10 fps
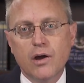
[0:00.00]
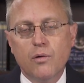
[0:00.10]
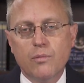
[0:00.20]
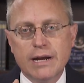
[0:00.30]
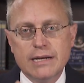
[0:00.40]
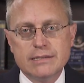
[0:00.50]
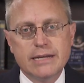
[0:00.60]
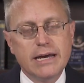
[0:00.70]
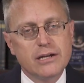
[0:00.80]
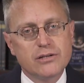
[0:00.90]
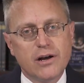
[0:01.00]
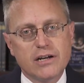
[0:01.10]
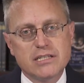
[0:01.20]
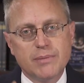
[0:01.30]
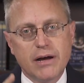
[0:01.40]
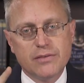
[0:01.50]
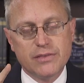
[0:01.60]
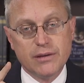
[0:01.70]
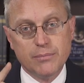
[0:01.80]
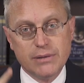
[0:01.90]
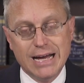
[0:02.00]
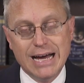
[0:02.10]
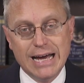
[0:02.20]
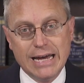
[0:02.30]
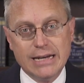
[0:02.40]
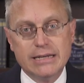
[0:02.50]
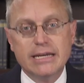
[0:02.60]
When Isaiah talks about the blind,